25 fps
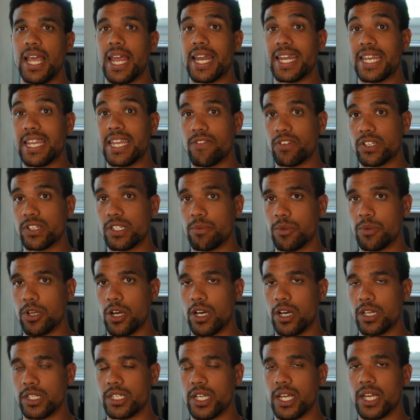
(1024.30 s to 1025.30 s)
and give it some
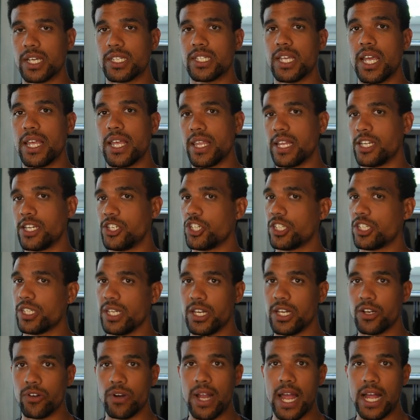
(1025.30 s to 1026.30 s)
context, and then just
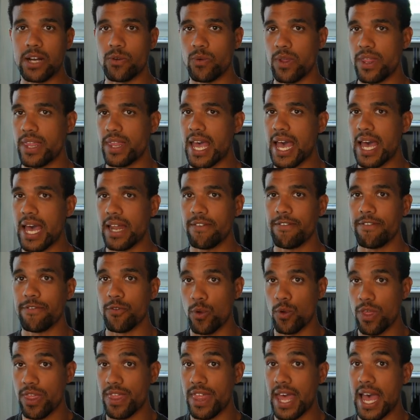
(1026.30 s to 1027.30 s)
interact with that
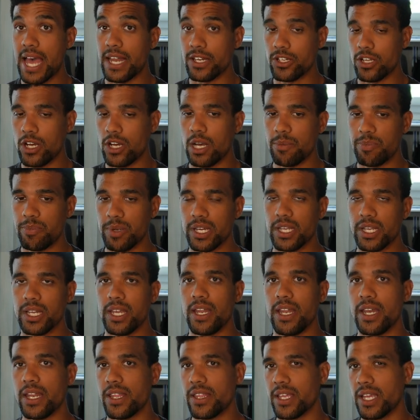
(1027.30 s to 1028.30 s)
for that topic.
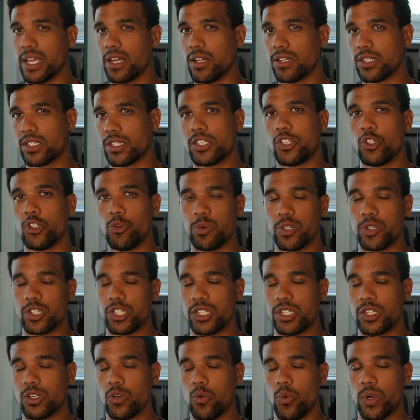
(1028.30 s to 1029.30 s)
Anything else super
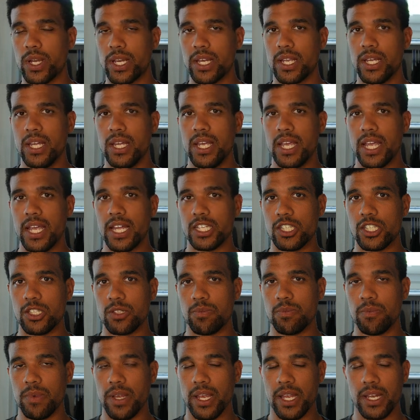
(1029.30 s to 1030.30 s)
quick and
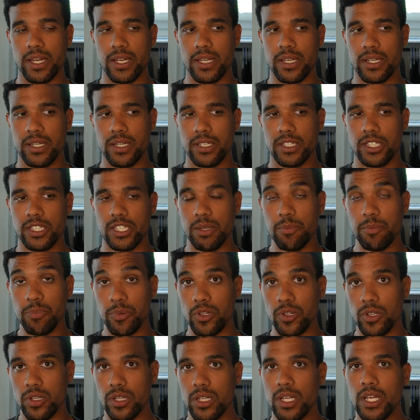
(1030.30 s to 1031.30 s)

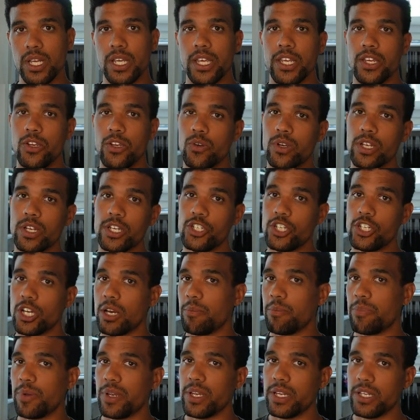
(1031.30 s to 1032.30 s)
simple, you can
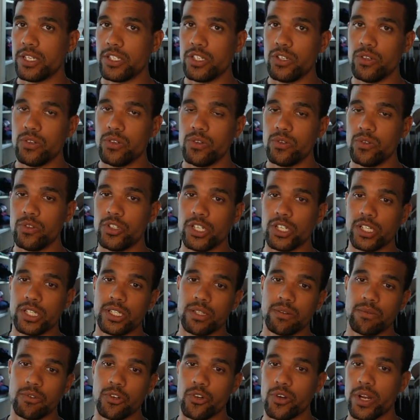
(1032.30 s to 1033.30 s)
jump into
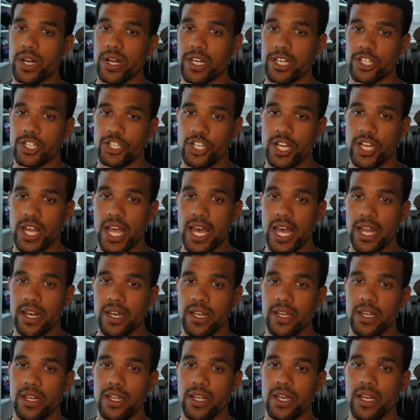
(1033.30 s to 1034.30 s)
just creating a chat.
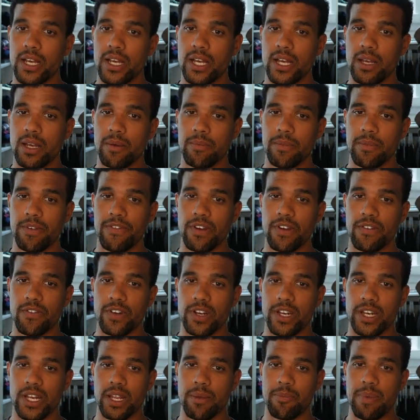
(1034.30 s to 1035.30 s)
If you ever
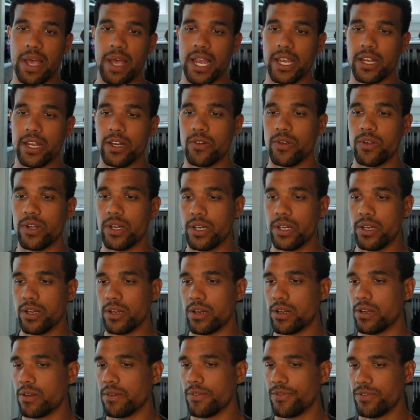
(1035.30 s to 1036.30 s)
need to get back into it,
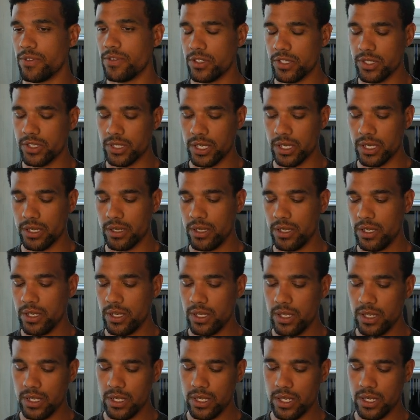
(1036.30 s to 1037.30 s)
just like,
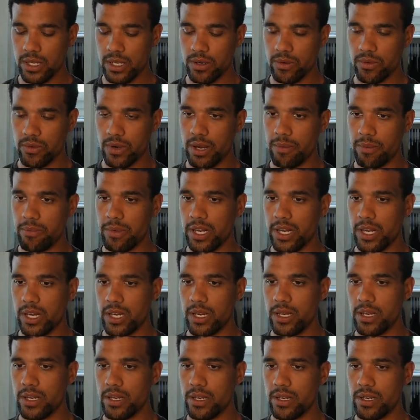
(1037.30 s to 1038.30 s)
write
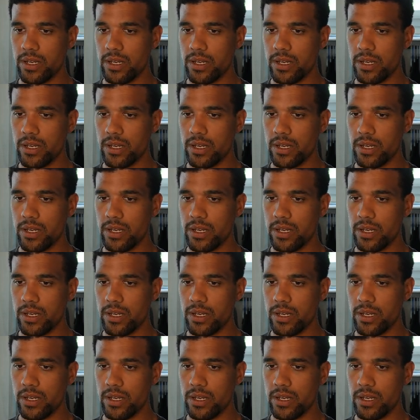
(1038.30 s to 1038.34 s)
me